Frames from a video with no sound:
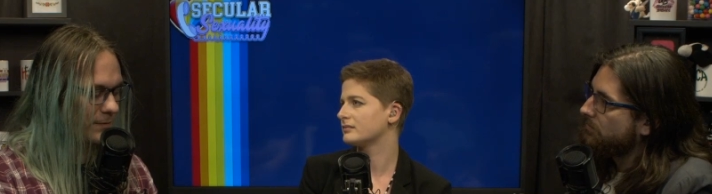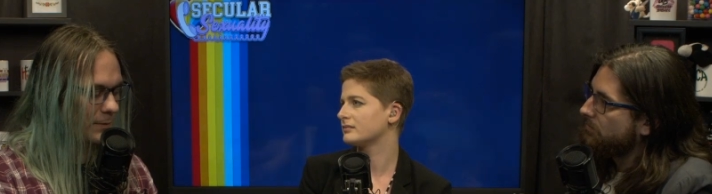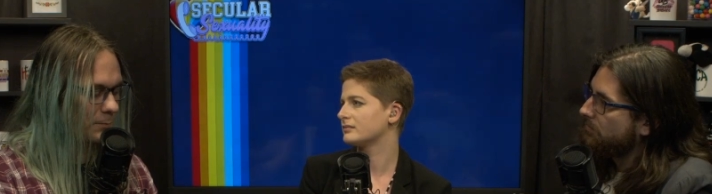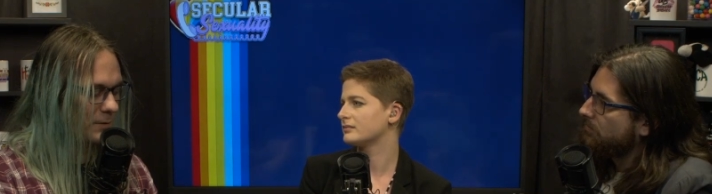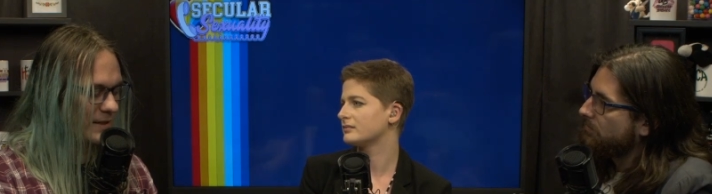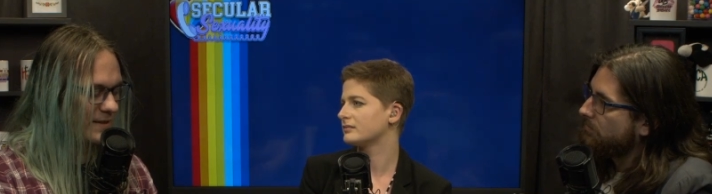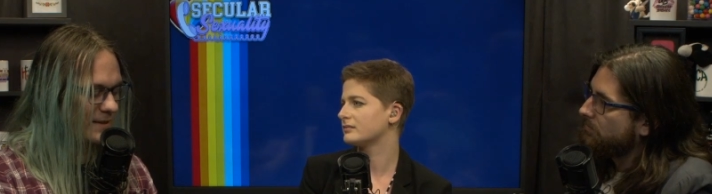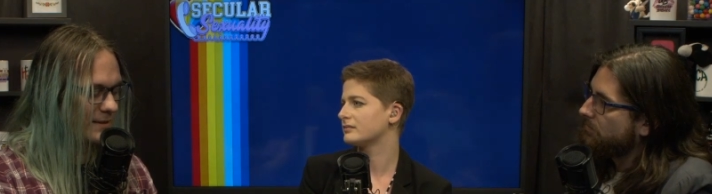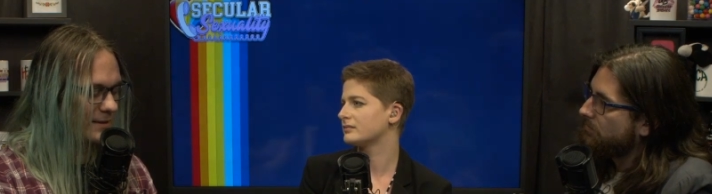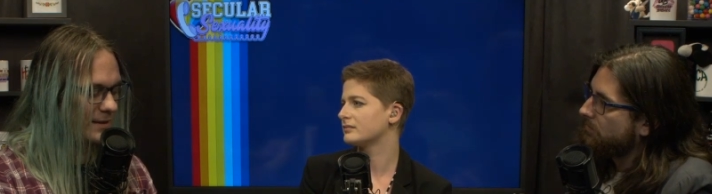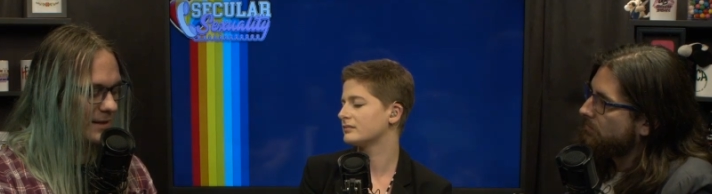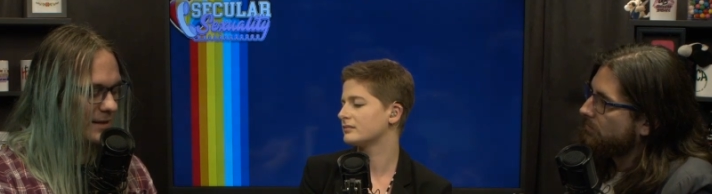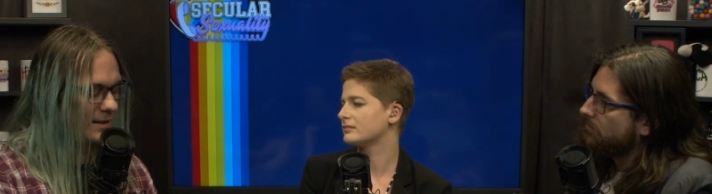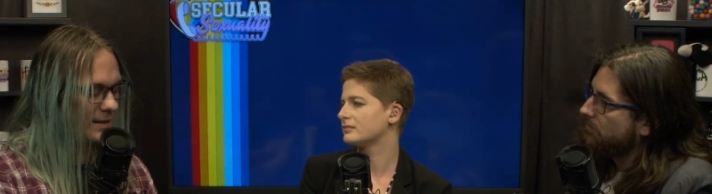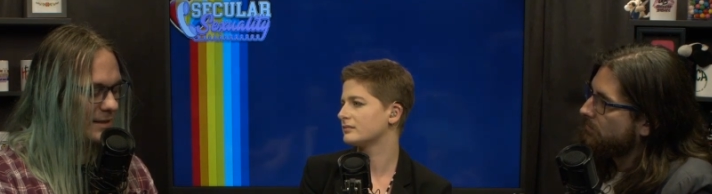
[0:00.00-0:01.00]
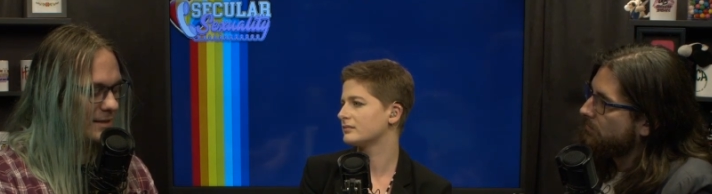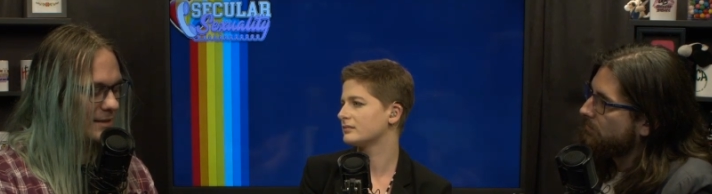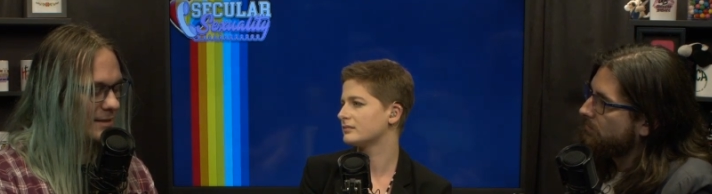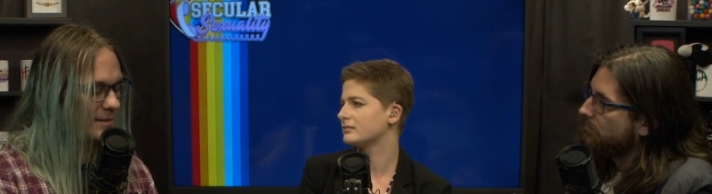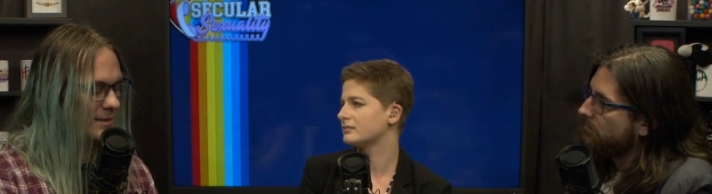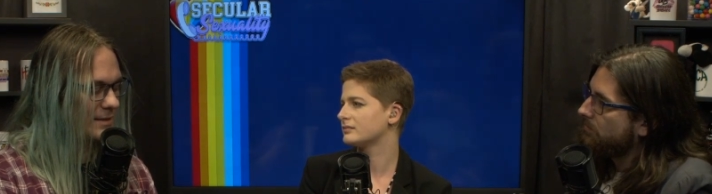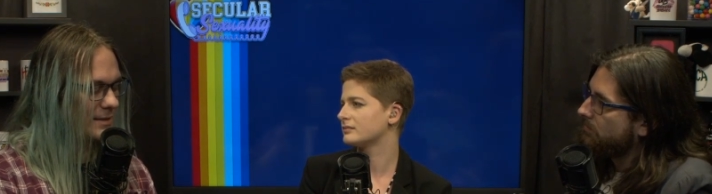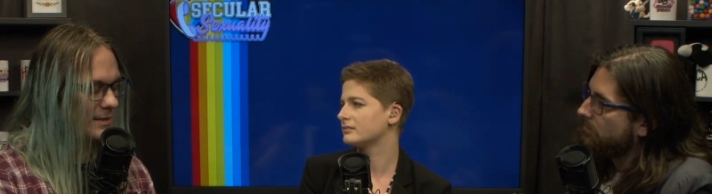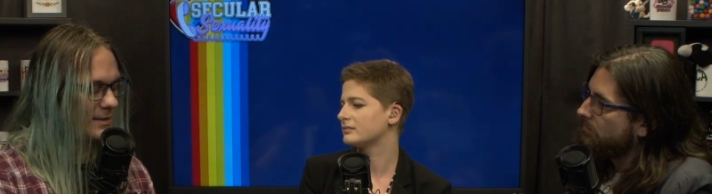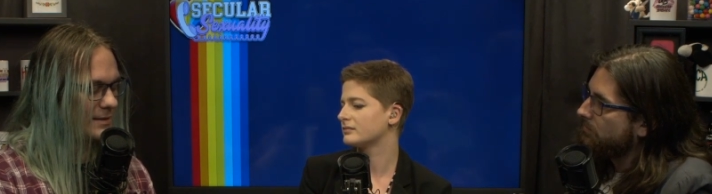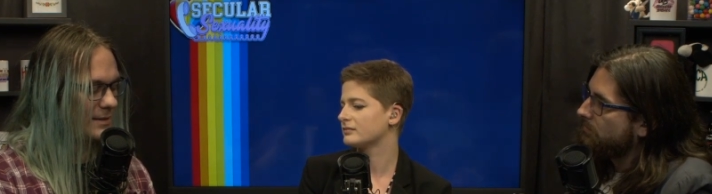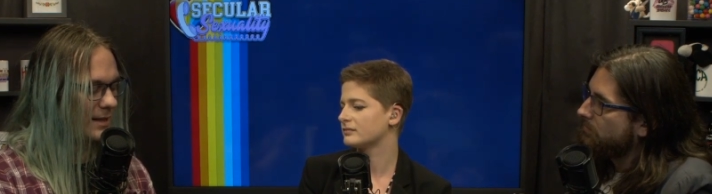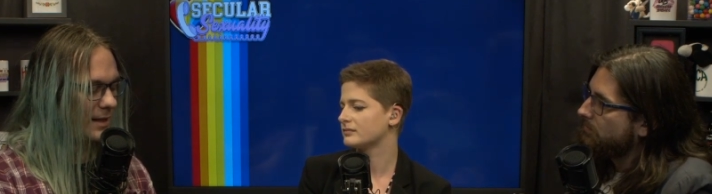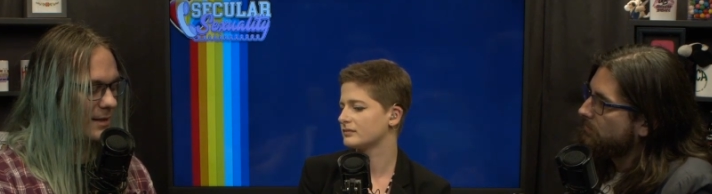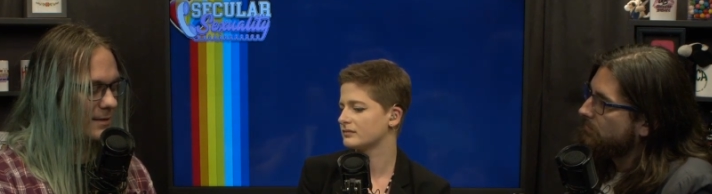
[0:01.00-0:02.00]
Speaker 1: recently
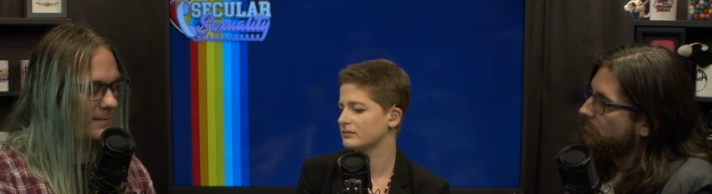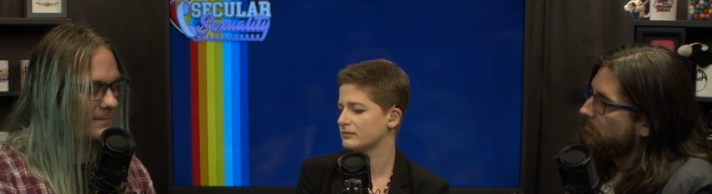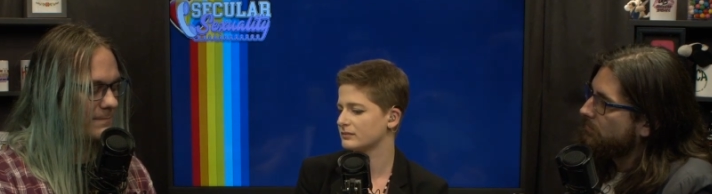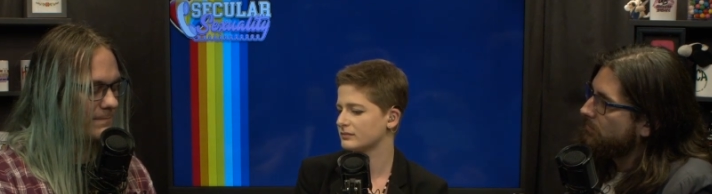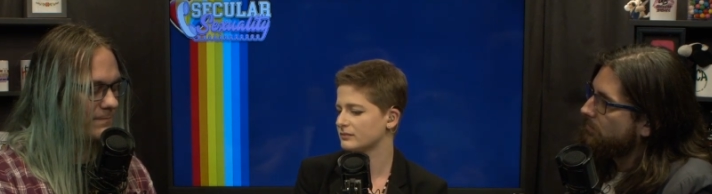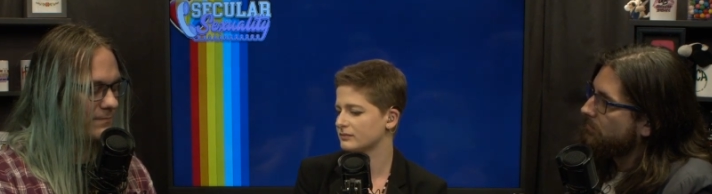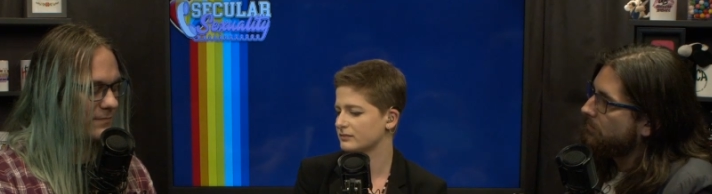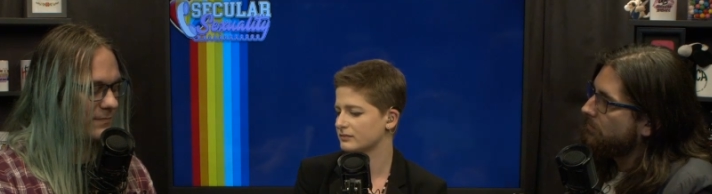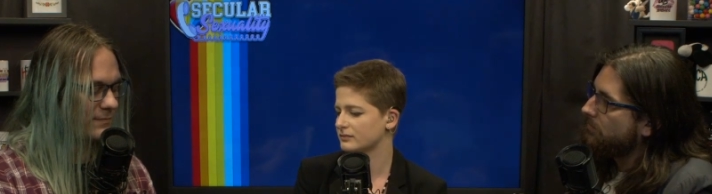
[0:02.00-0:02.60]
um,